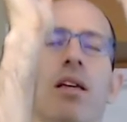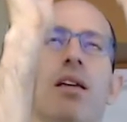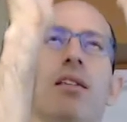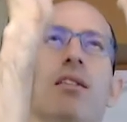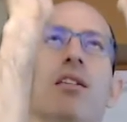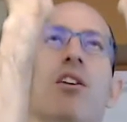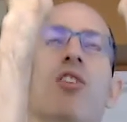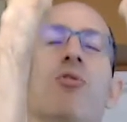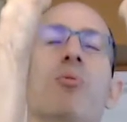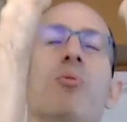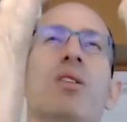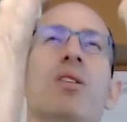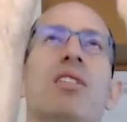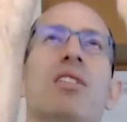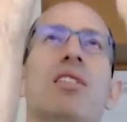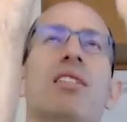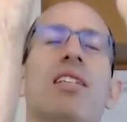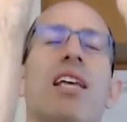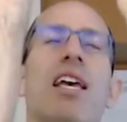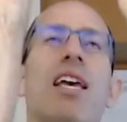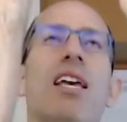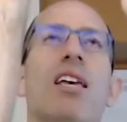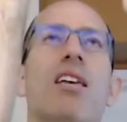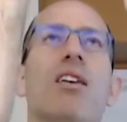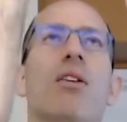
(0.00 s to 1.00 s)
Is there a
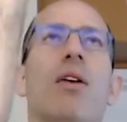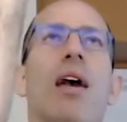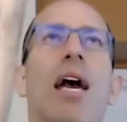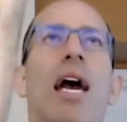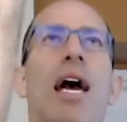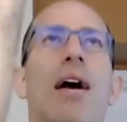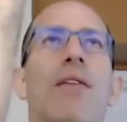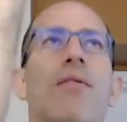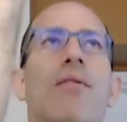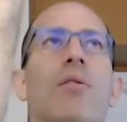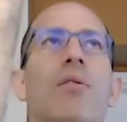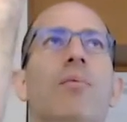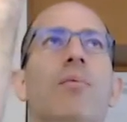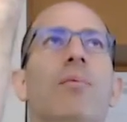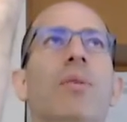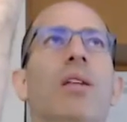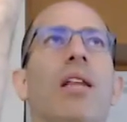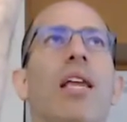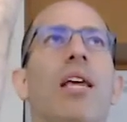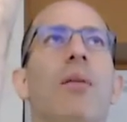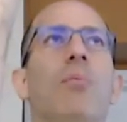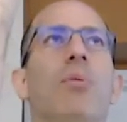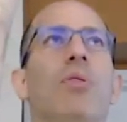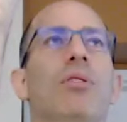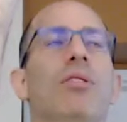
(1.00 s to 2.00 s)
mistake you haven't been
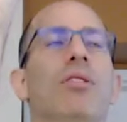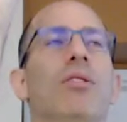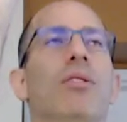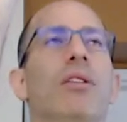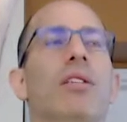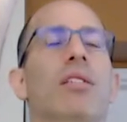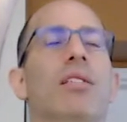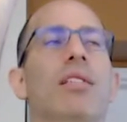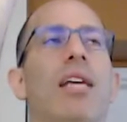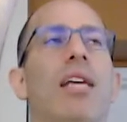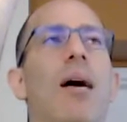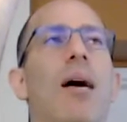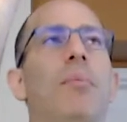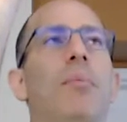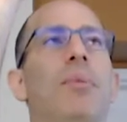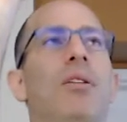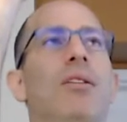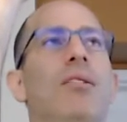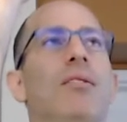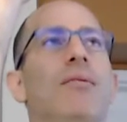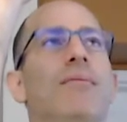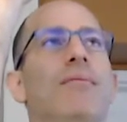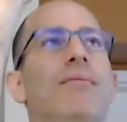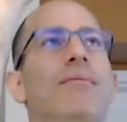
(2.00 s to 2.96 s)
able to accept?